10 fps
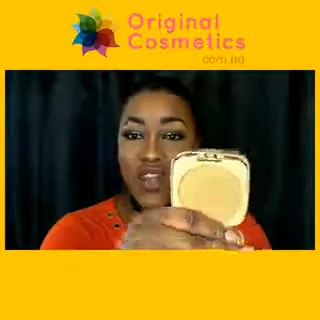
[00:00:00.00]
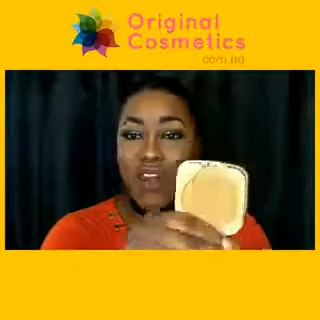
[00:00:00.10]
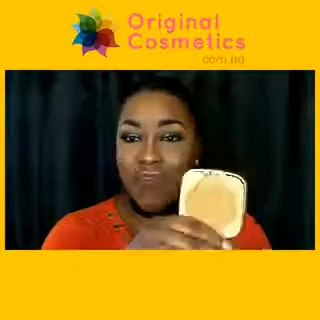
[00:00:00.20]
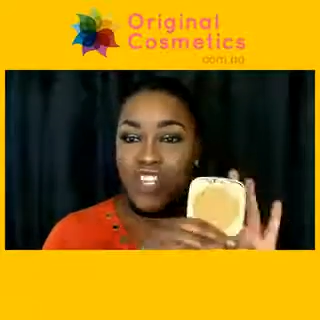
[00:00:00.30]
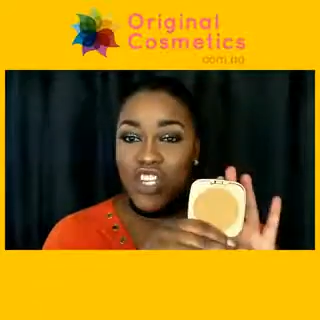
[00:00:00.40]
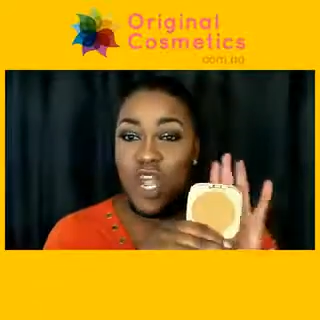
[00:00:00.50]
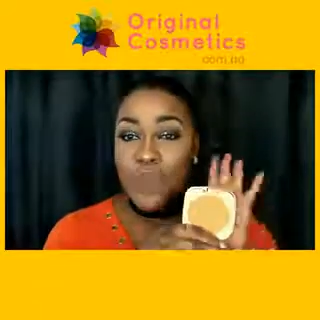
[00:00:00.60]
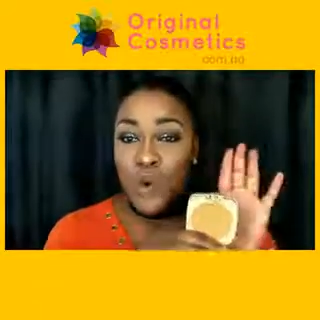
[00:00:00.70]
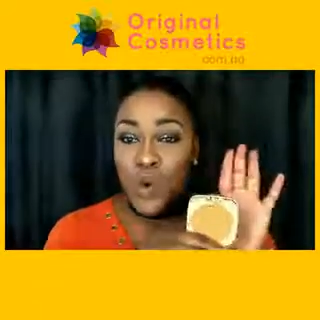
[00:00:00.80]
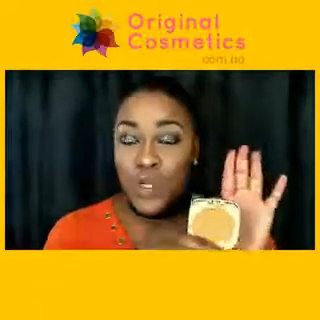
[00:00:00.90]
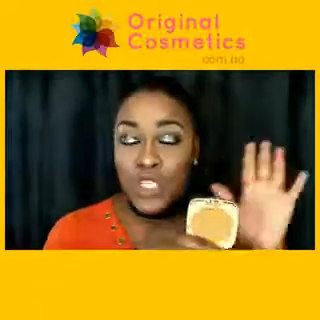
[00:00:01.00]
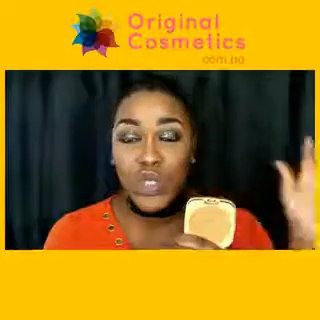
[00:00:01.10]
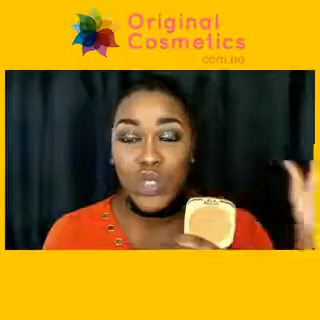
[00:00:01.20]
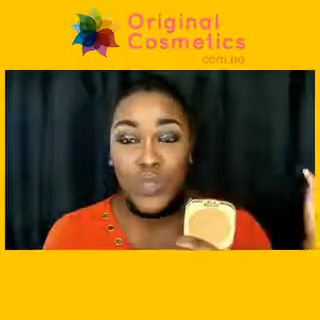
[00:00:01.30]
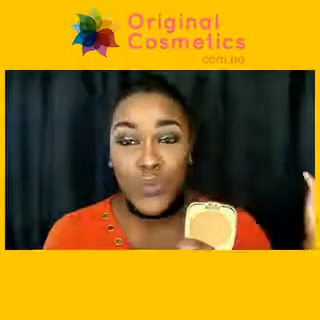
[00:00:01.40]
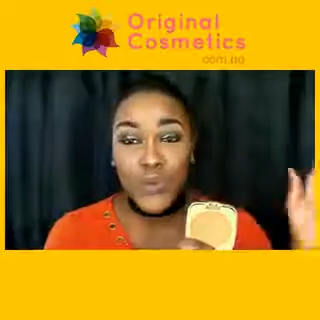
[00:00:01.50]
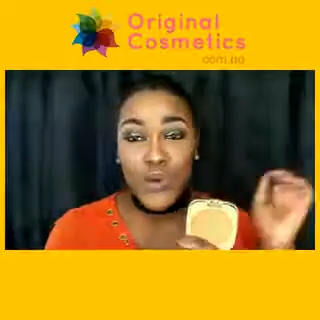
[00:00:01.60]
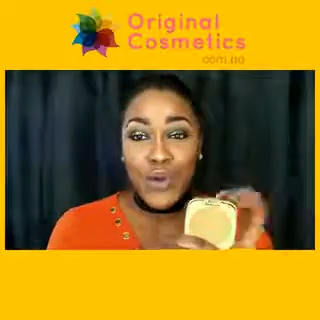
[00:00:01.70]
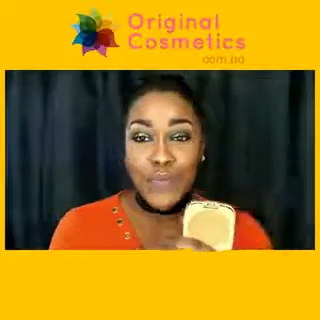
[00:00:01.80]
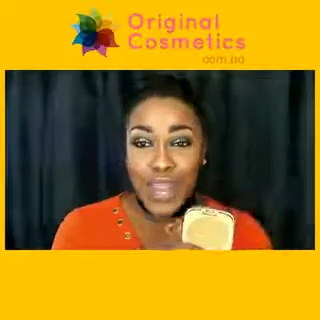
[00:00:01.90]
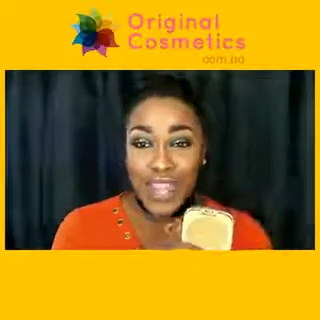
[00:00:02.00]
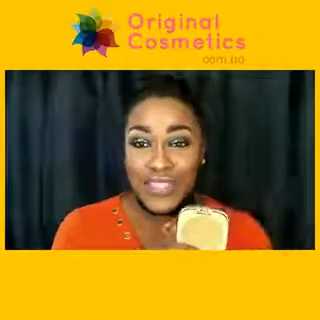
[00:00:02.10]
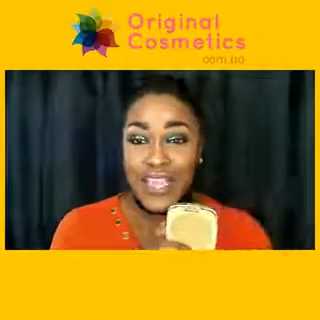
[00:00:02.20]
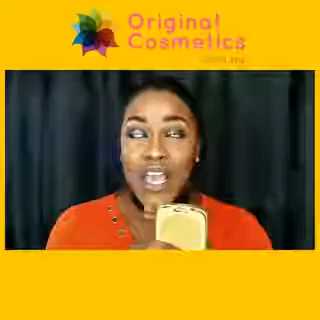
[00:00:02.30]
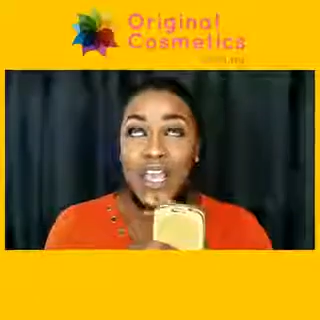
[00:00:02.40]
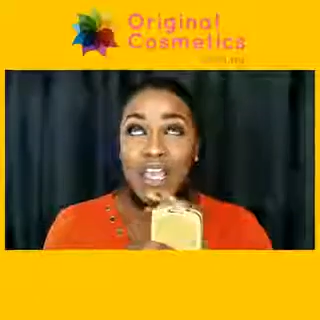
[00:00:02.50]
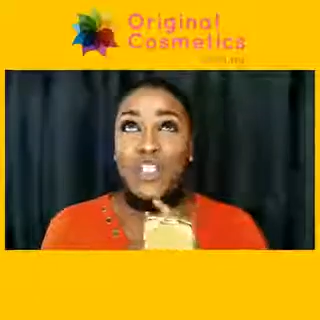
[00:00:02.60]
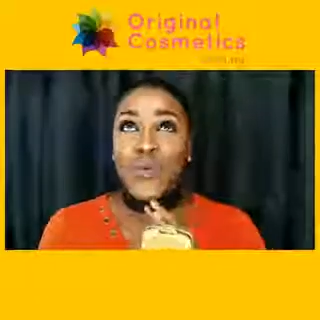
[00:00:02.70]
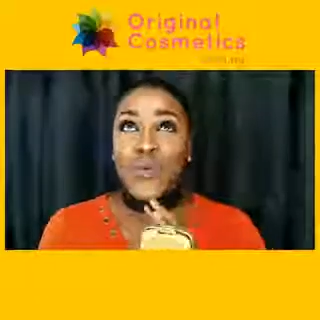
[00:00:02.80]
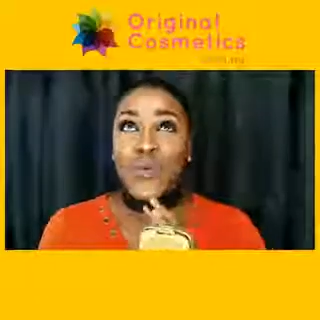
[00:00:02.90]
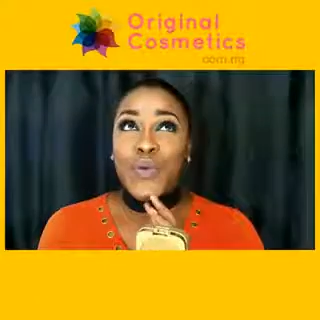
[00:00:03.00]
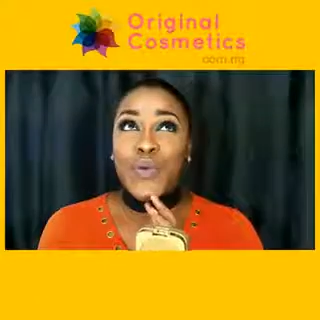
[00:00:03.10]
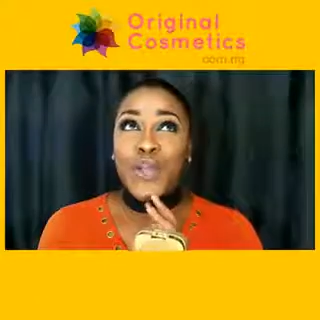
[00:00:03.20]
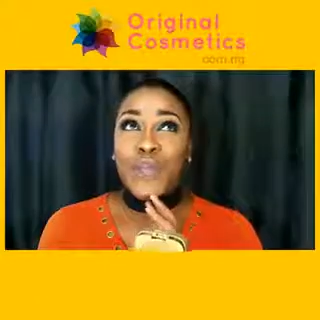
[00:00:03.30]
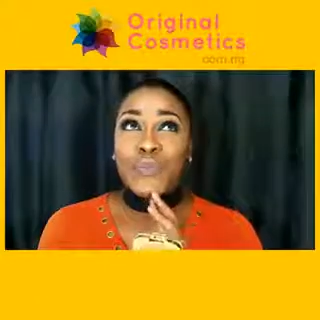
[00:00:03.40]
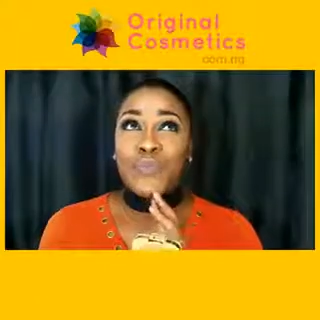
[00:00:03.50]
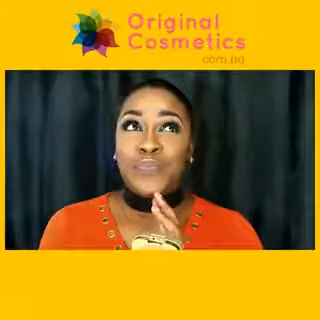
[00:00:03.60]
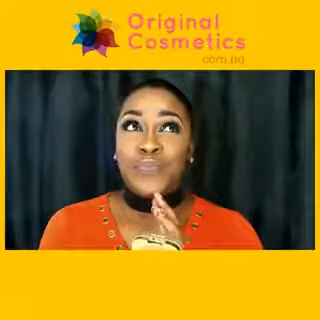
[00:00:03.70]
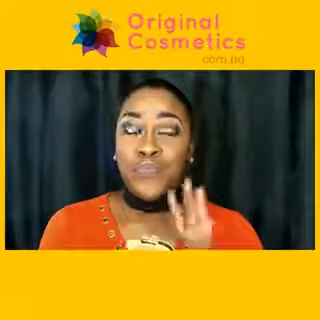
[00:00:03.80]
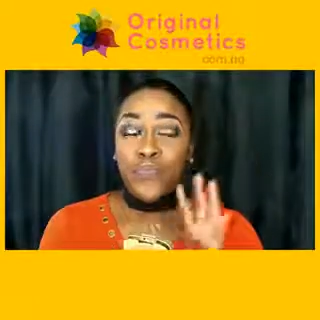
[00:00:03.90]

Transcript: the coverage on both is super matte, super